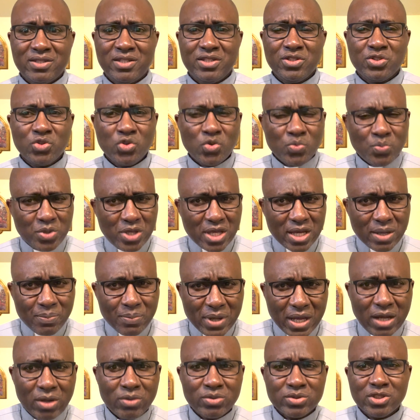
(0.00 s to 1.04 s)
It should be
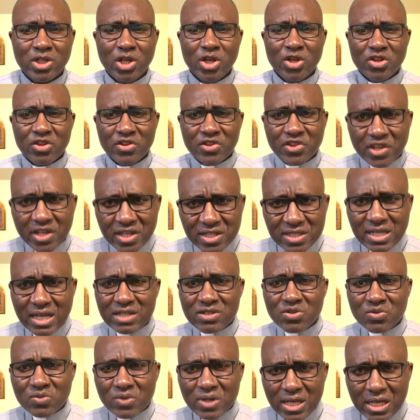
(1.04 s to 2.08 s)
about things
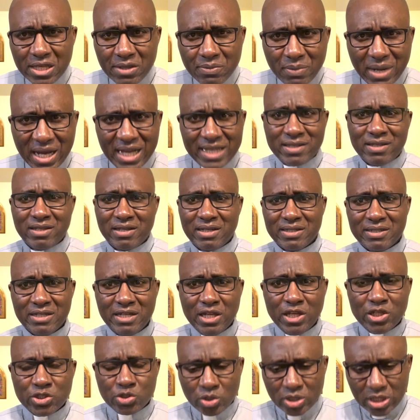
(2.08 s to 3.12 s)
that really matter
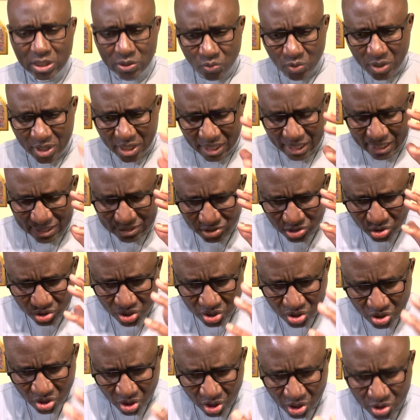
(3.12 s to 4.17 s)
so that we can
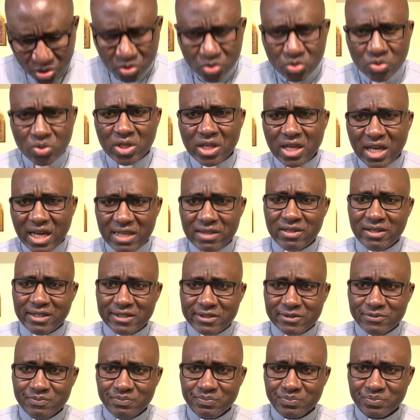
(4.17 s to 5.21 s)
discern
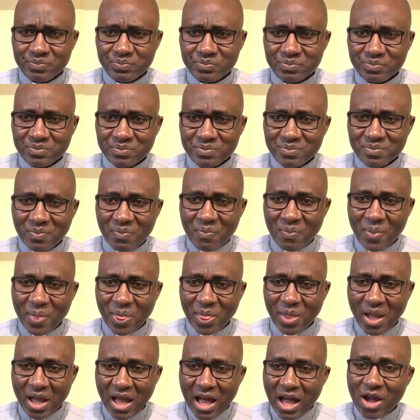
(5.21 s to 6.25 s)
together
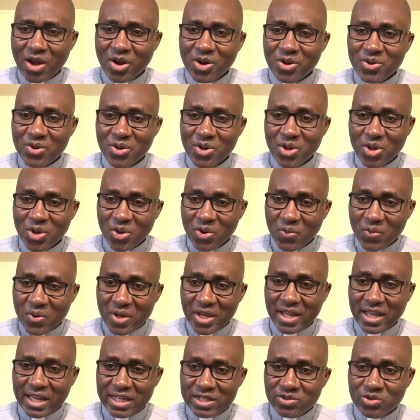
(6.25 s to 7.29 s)
how we
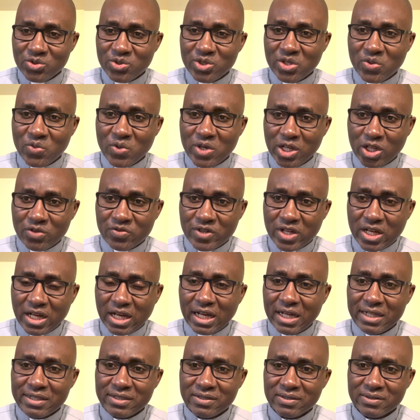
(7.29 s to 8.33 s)
can do the will of
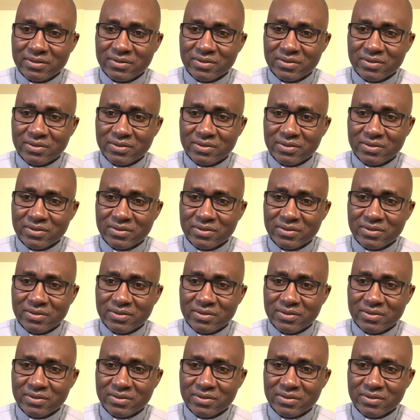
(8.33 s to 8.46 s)
God.